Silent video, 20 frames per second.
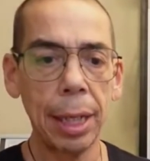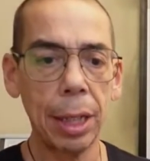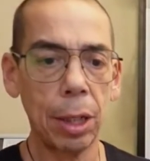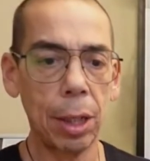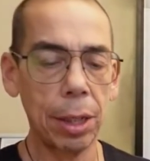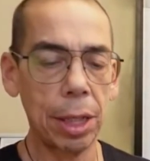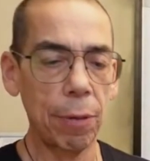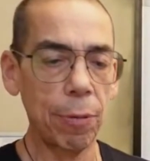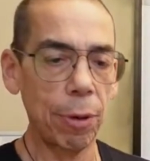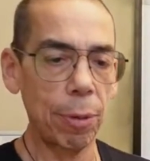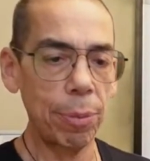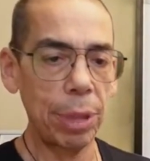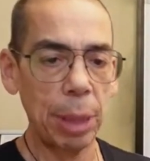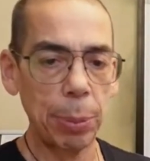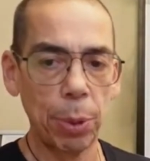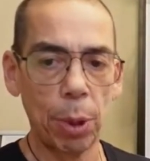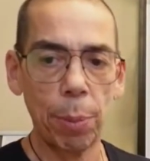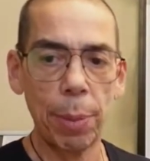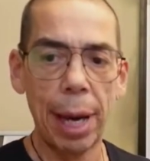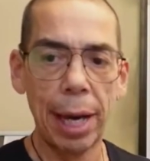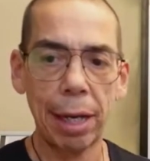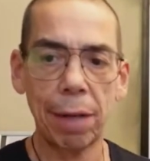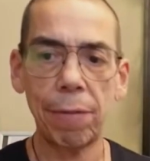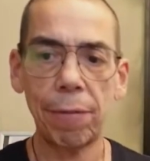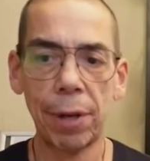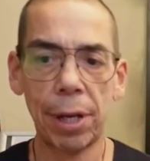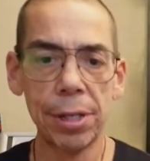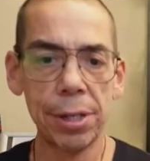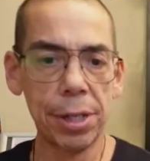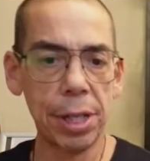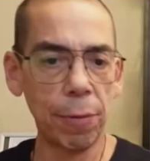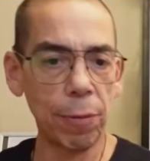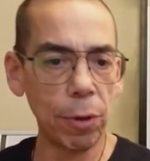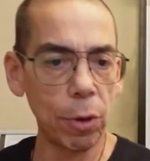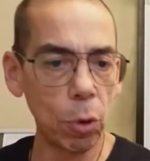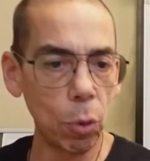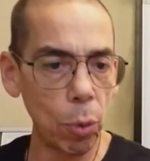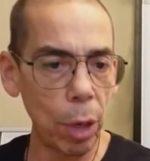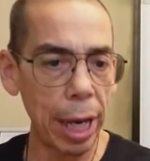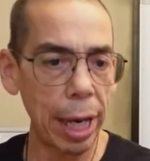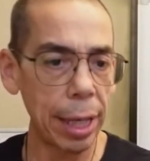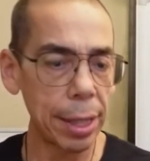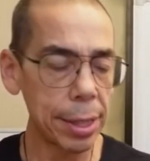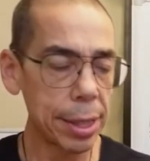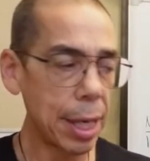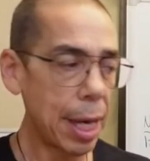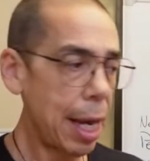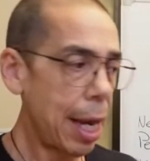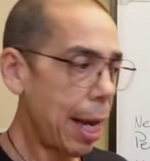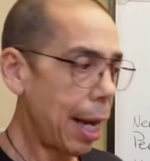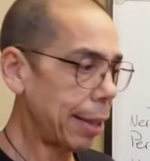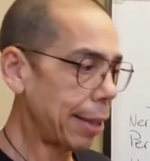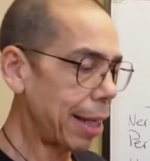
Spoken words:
Different people manifest different ways,